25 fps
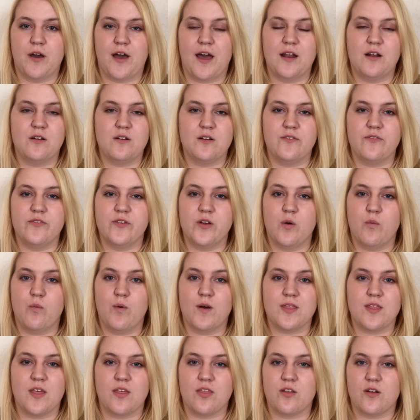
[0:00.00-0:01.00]
book. I don't even know
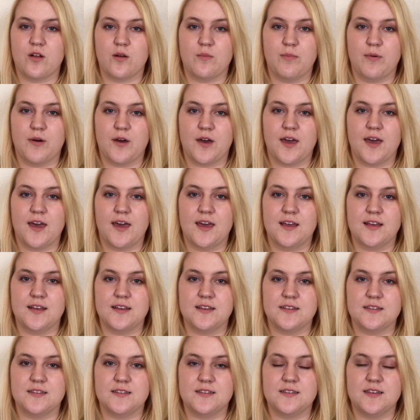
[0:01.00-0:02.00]
what the third book
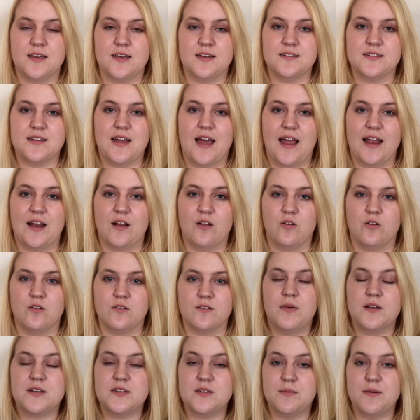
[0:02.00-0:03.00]
is
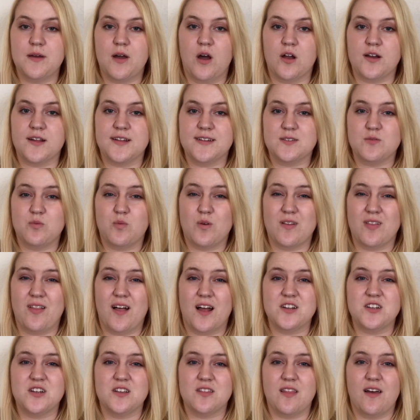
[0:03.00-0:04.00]
titled, but to be honest, where
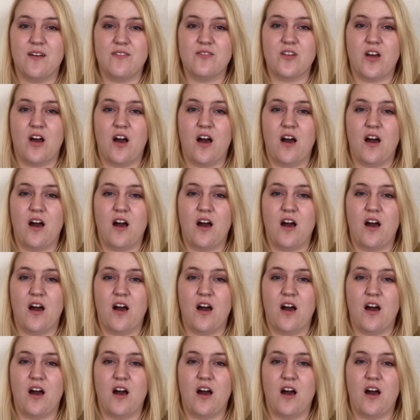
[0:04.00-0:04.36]
Legend left